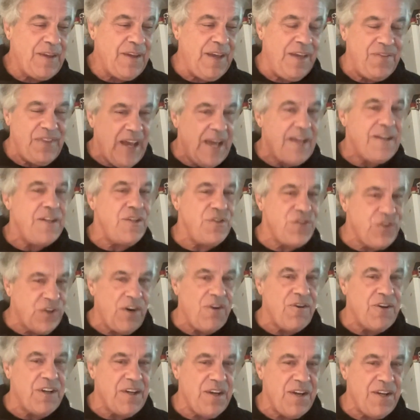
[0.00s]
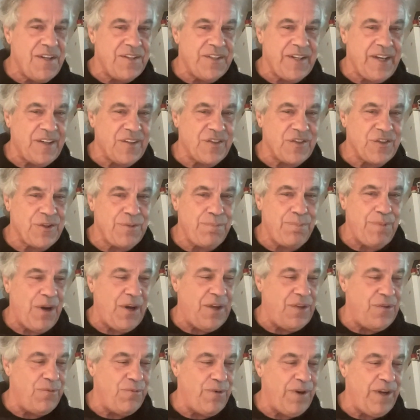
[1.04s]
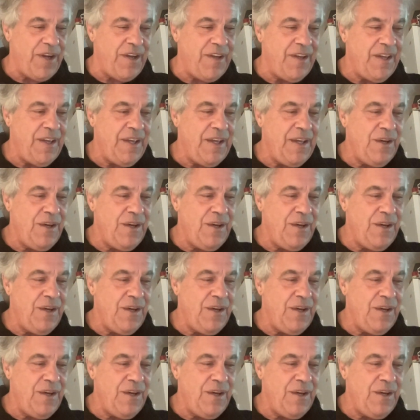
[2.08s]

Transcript: And that is our context, by the way.